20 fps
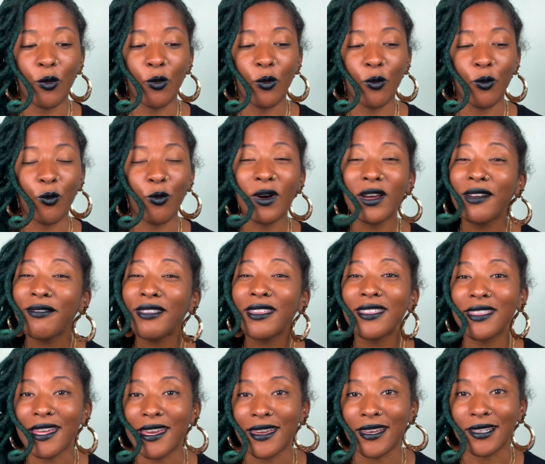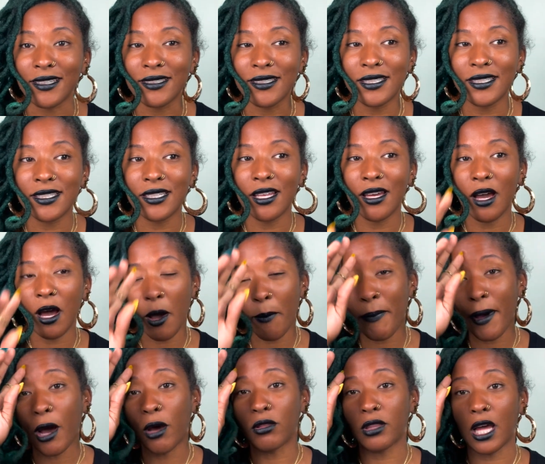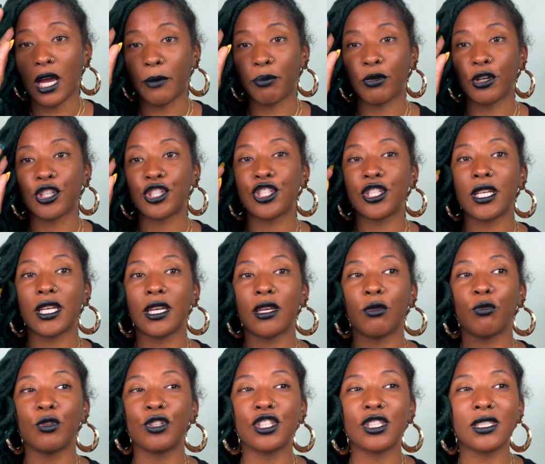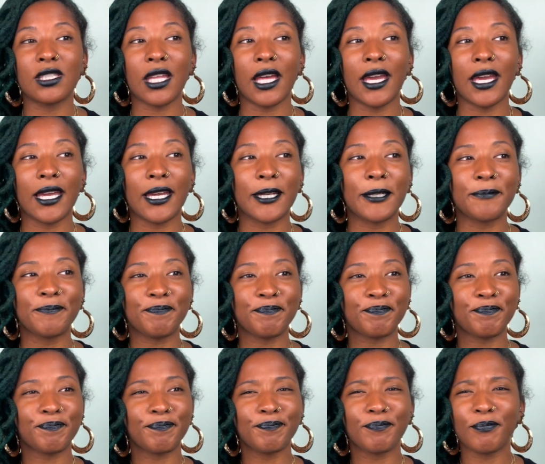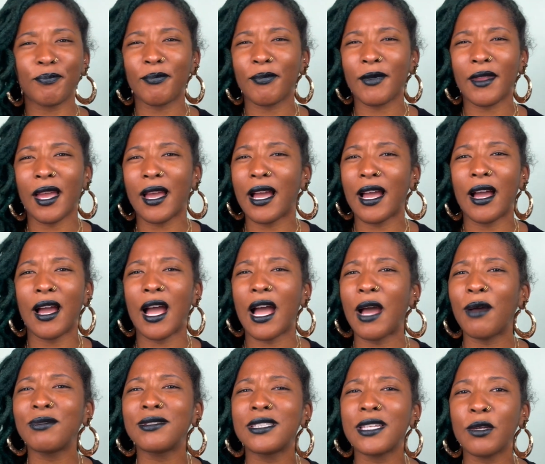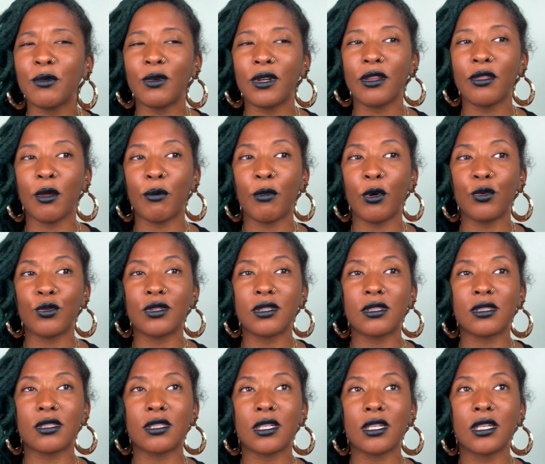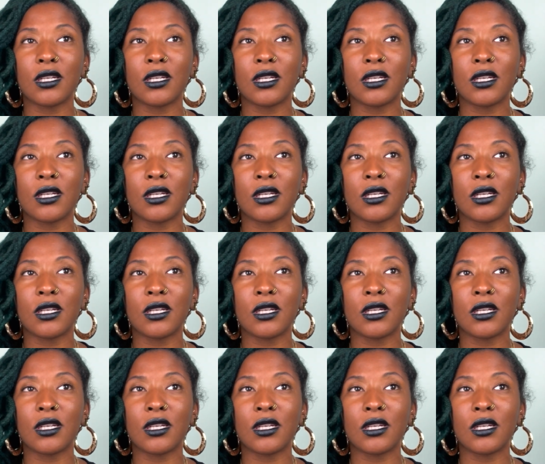one of the things about loc brushing, which is like, I would say one of the most